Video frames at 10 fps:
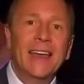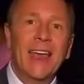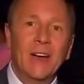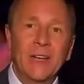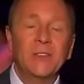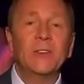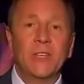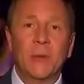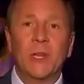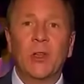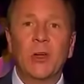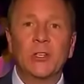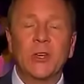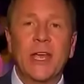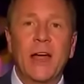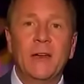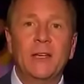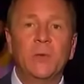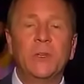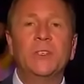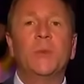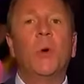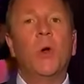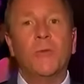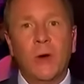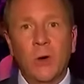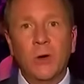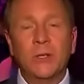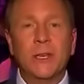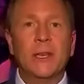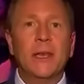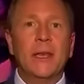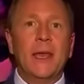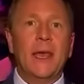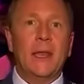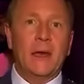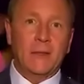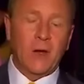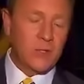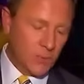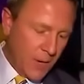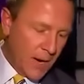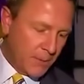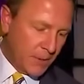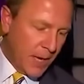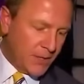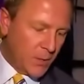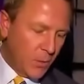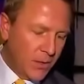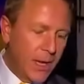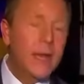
counties, or some of the larger counties with some more voters and larger population. Well